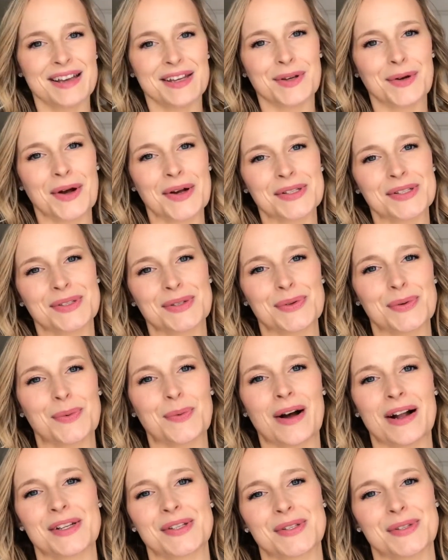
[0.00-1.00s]
You also
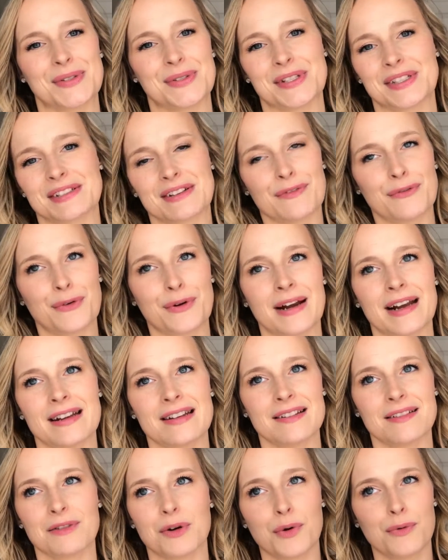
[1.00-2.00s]
want to just
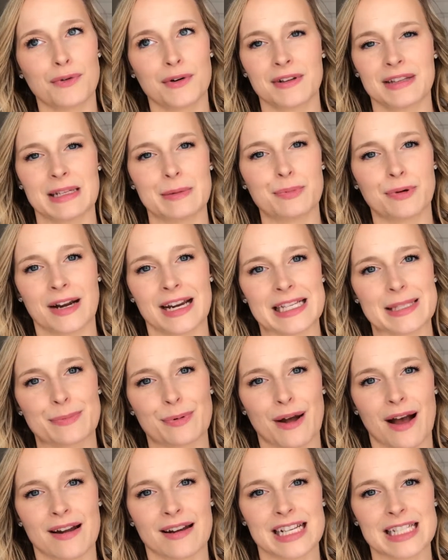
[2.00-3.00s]
avoid overly priced
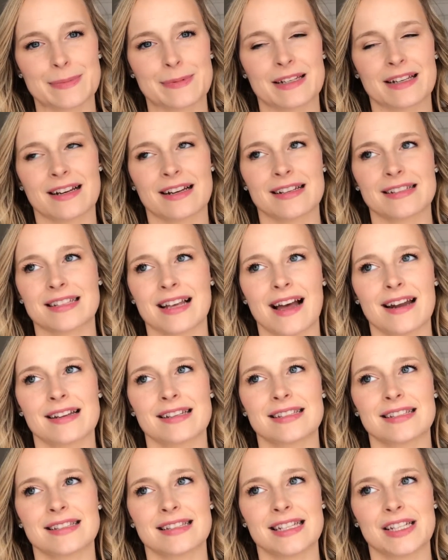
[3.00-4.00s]
products, because
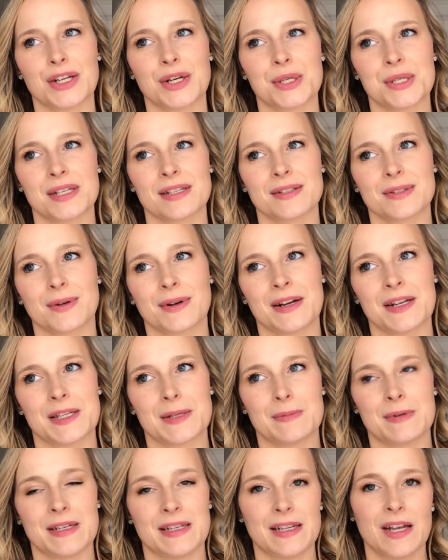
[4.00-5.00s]
honestly you're just going
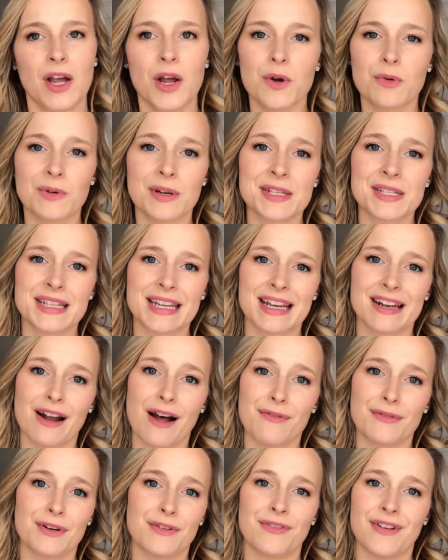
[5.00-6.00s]
to be rinsing it
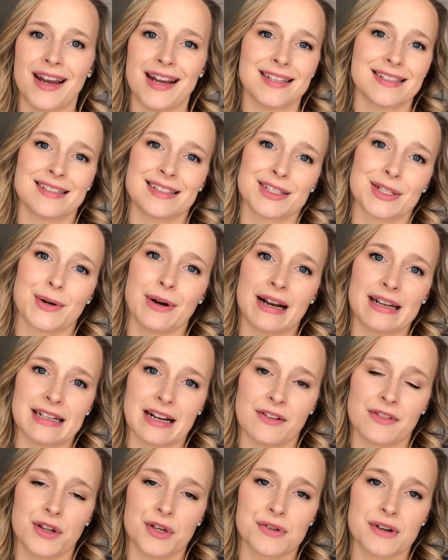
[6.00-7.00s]
off your face and it's going
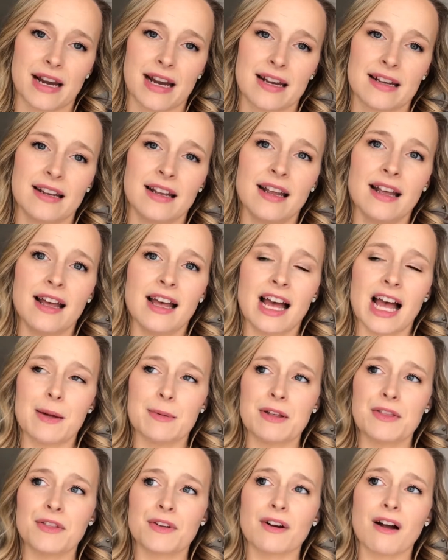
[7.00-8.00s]
down the drain. I
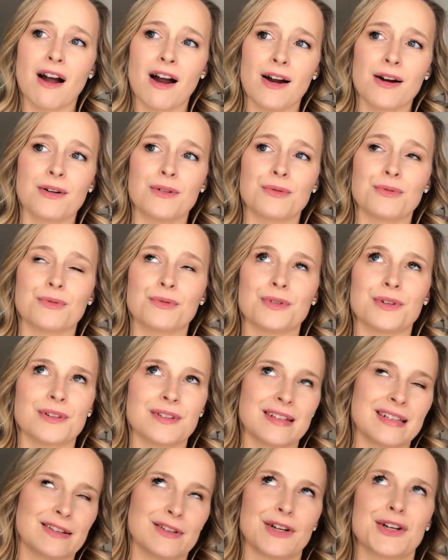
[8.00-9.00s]
mean, there are
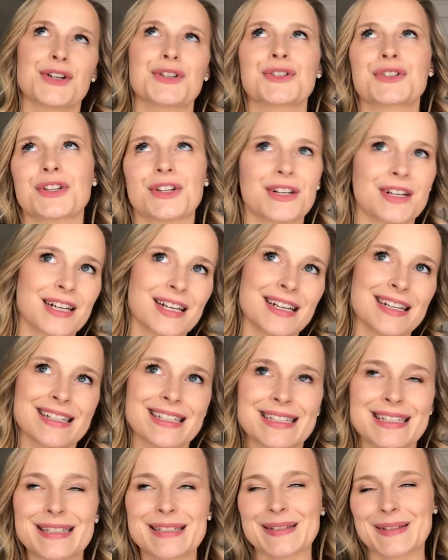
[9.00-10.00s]
really
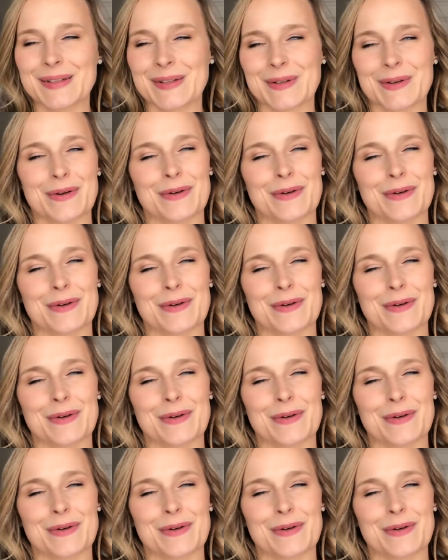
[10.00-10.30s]
luxurious